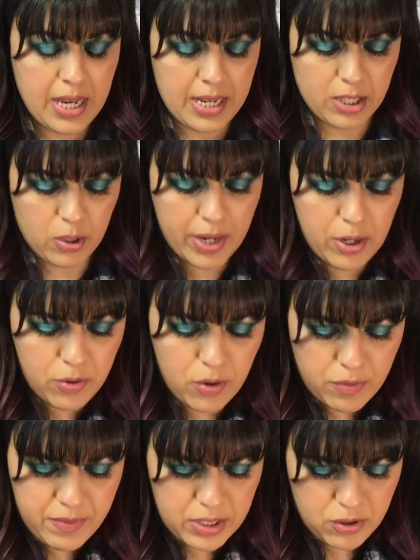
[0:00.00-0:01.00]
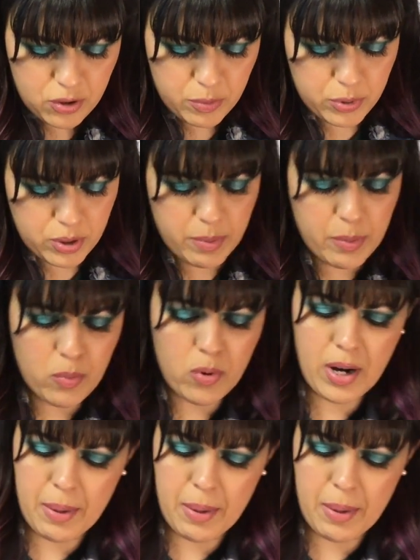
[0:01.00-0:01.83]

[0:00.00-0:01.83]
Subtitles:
And so I don't know if these are supposed to be more